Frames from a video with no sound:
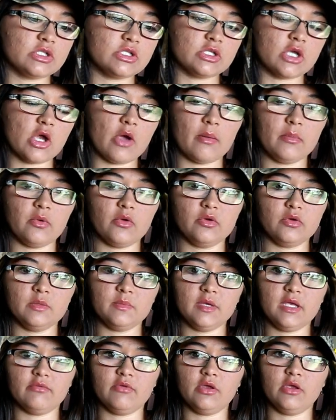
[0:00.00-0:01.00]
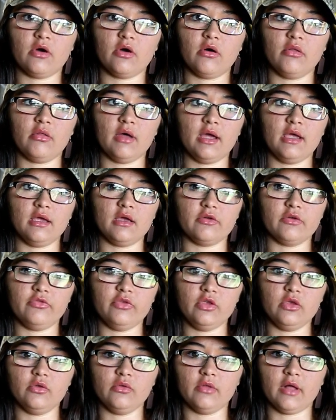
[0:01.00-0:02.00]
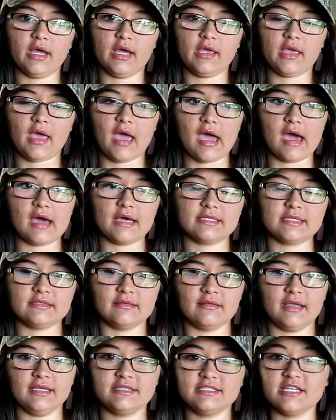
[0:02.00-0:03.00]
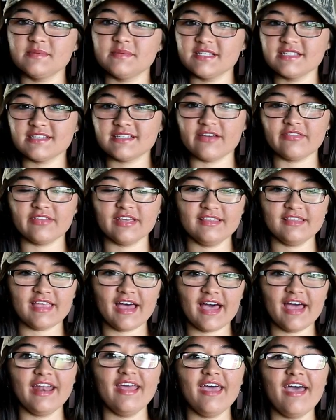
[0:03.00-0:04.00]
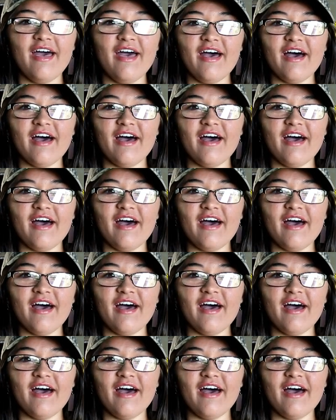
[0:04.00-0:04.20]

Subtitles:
So I'm going to be giving y'all like a few like hacks and like tips and stuff like that.